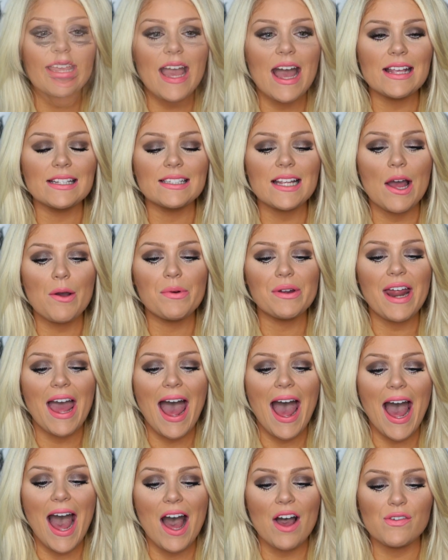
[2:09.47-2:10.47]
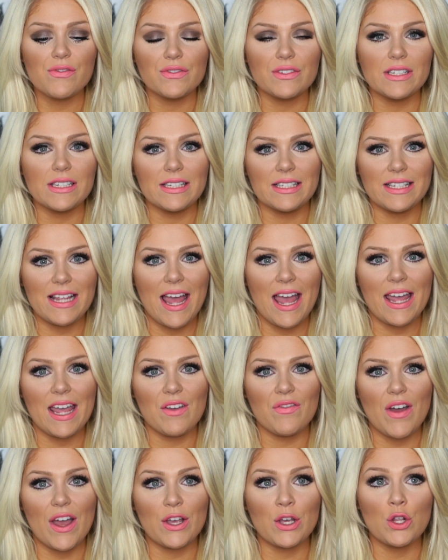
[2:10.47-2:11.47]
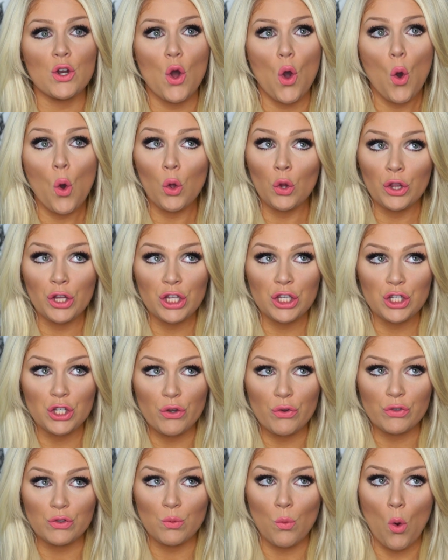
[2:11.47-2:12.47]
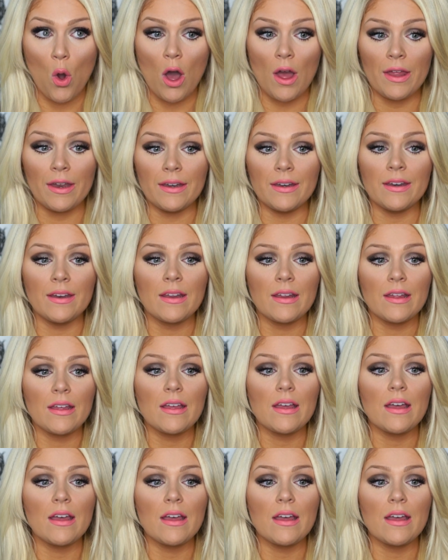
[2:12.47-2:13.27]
I guess I would have to say, if I could only choose one,